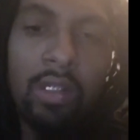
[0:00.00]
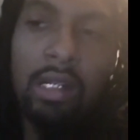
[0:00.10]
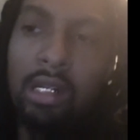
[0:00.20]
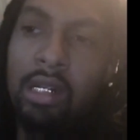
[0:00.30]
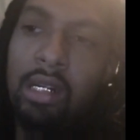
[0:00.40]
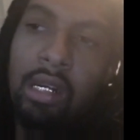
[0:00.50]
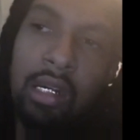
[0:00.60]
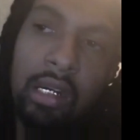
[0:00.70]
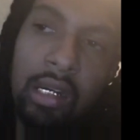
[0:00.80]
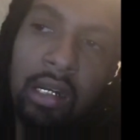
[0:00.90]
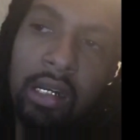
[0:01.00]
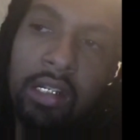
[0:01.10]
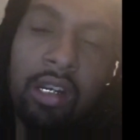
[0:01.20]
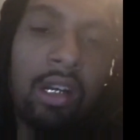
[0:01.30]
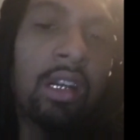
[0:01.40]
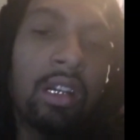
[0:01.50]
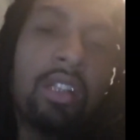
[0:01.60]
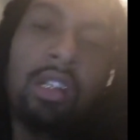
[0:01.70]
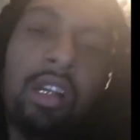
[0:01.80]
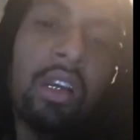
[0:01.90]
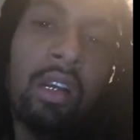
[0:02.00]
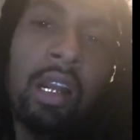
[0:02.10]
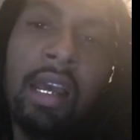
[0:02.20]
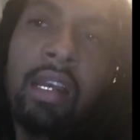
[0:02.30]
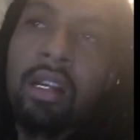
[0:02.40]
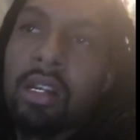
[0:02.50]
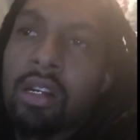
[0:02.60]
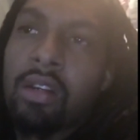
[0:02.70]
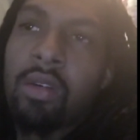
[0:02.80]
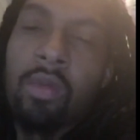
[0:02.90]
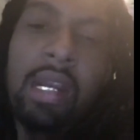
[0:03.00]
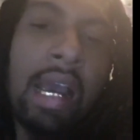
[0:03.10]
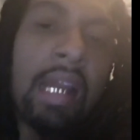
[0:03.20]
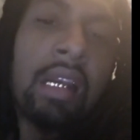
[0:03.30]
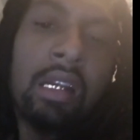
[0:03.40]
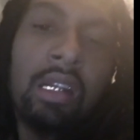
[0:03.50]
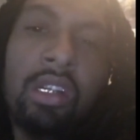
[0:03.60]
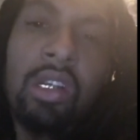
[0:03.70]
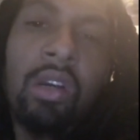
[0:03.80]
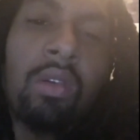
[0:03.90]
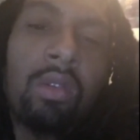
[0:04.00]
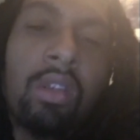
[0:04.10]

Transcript: and they turn it into their like reality show.